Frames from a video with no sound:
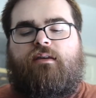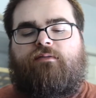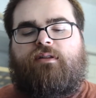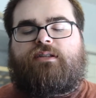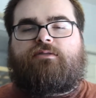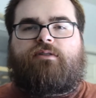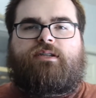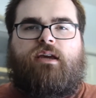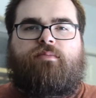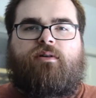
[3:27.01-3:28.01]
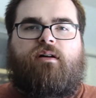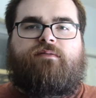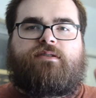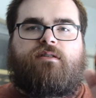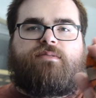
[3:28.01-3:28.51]
they've really sort of tapered
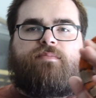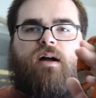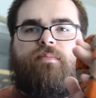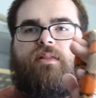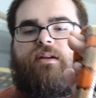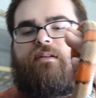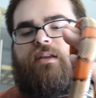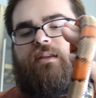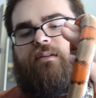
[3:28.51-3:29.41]
off in terms of popularity,